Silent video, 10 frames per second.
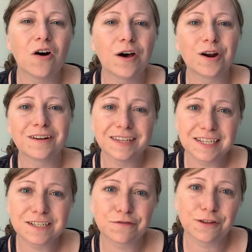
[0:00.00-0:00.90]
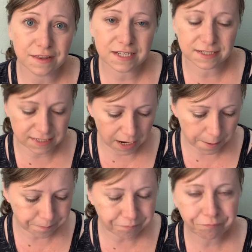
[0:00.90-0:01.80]
on our list for this
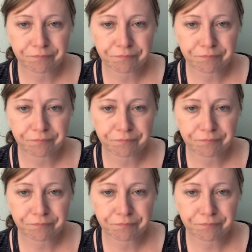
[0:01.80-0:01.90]
time.